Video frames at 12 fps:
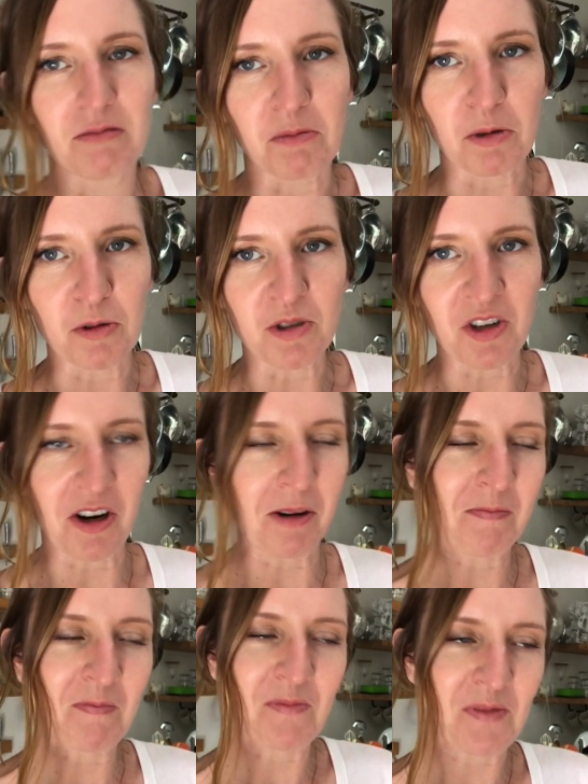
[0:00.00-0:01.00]
rooster,
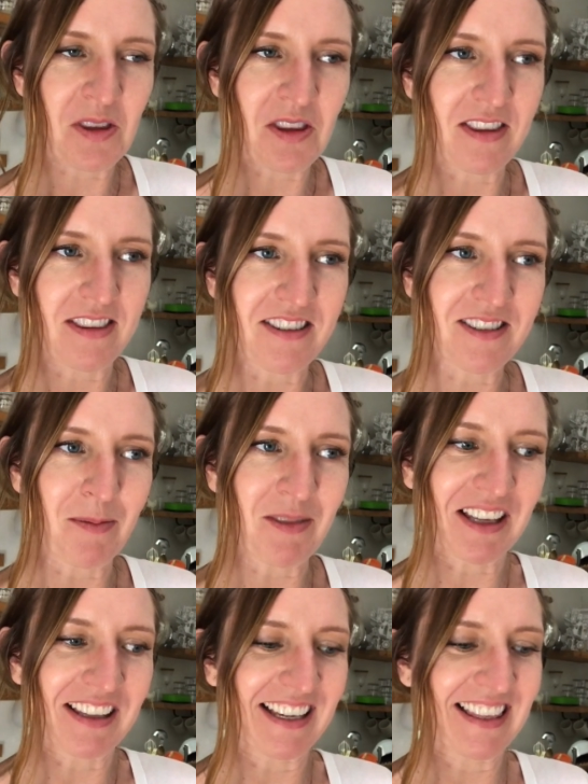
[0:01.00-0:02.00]

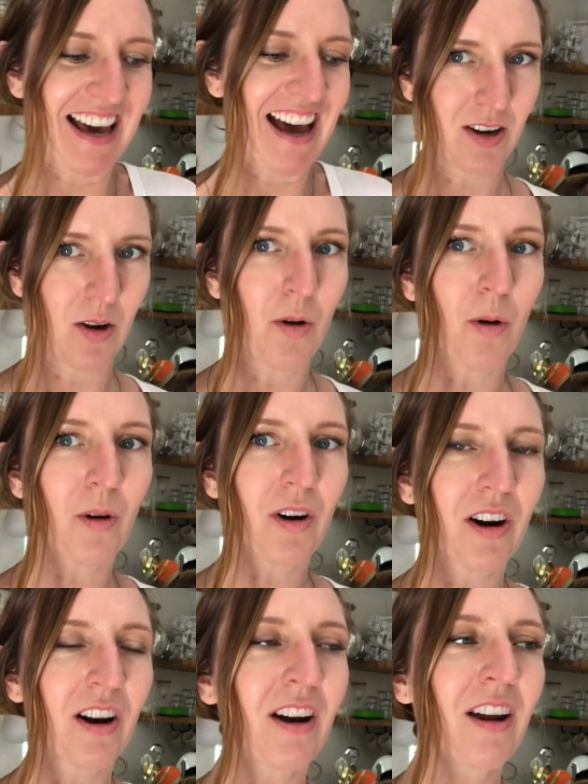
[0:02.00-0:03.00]
something like that.
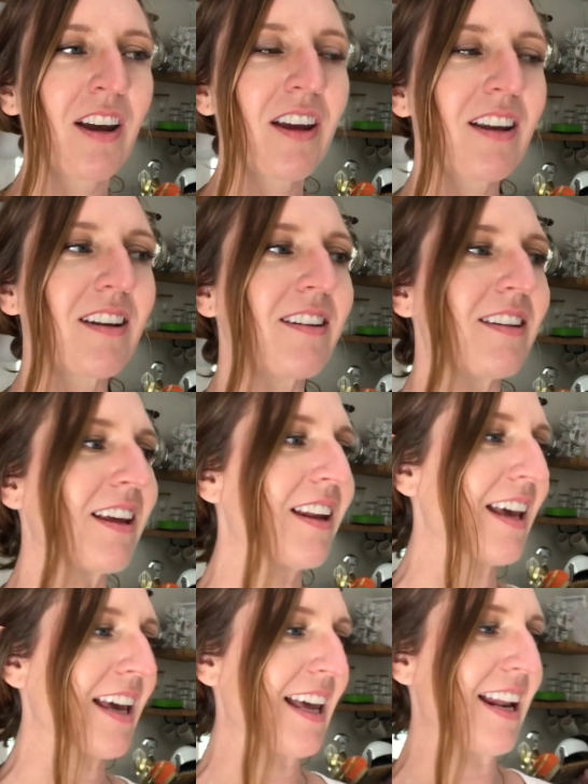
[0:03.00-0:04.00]
Nor did
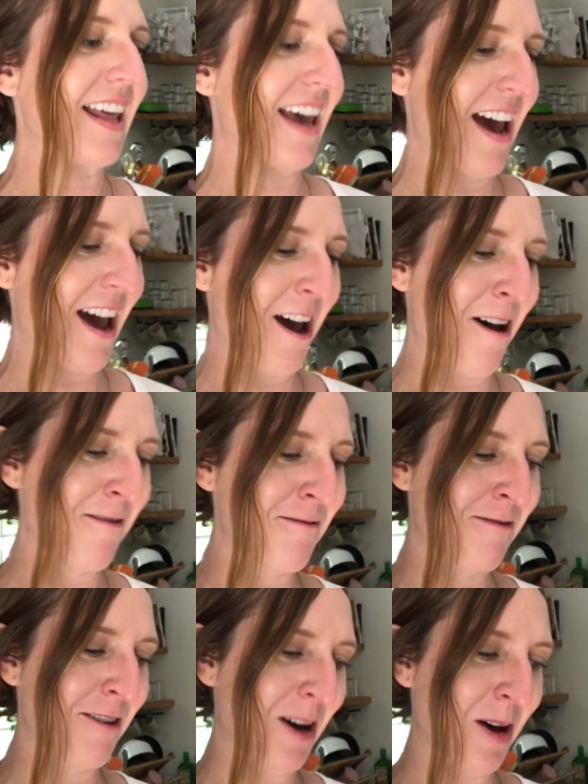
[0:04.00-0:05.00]
it
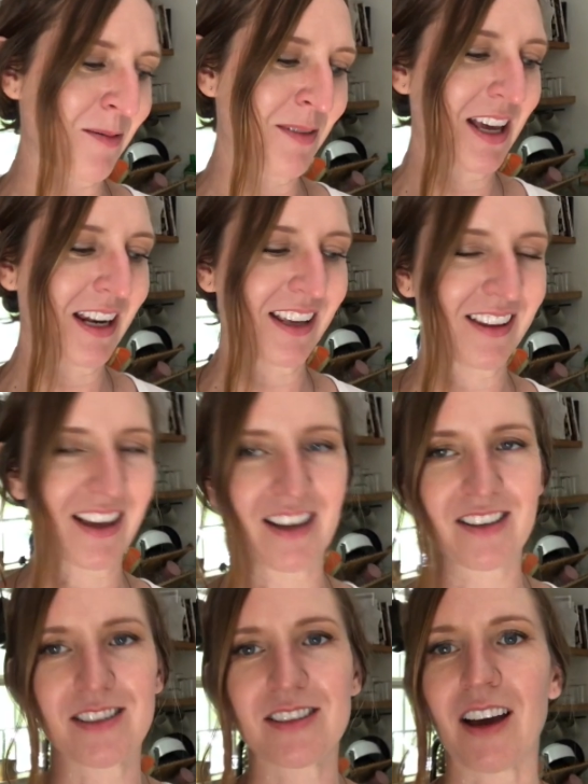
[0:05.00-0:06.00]
have any
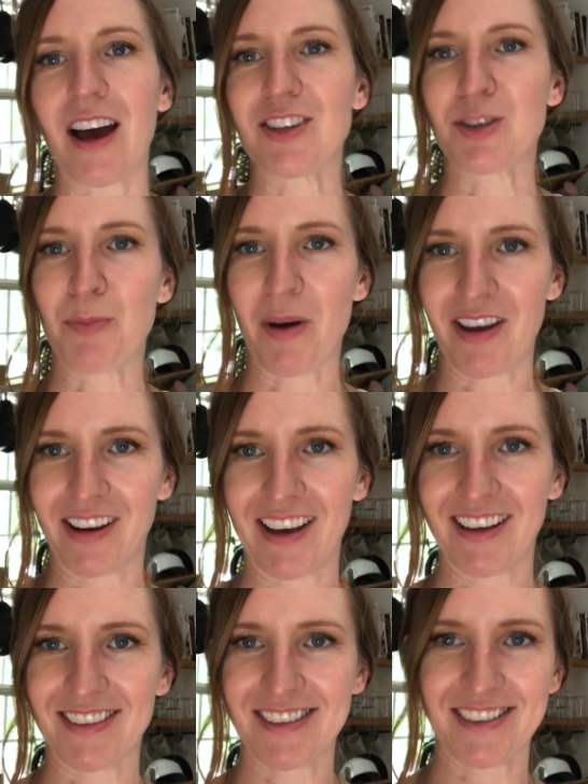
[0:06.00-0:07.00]
like Scotch
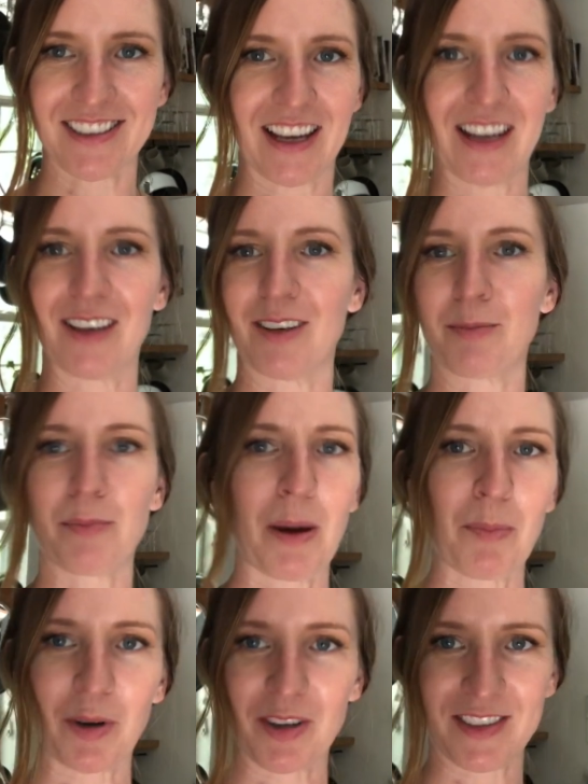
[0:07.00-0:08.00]
bonnets, any
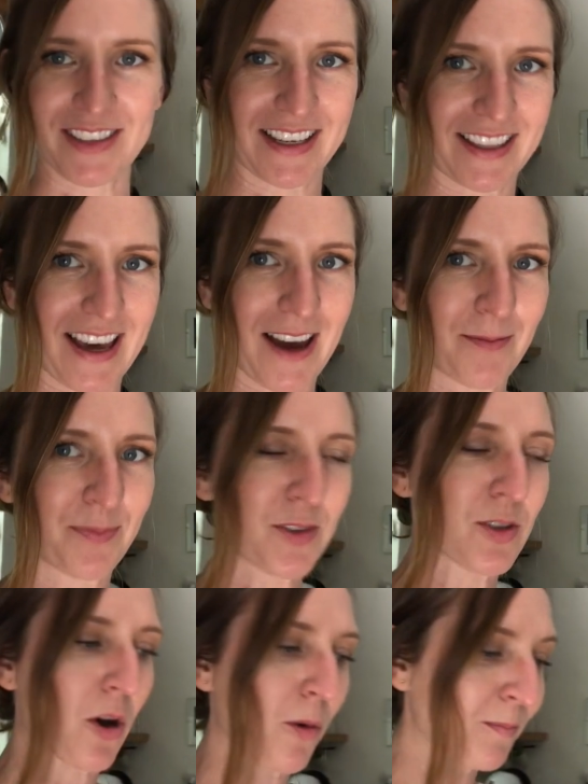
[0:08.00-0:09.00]
peppers like that.
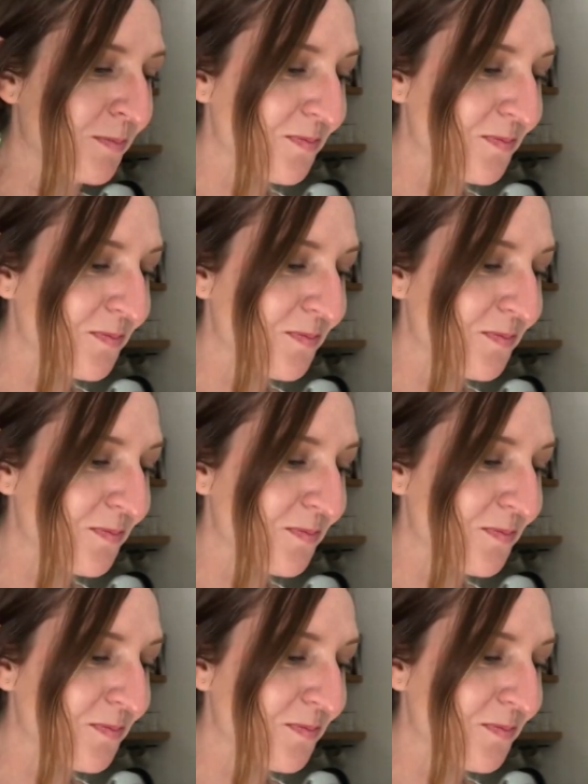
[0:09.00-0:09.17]
So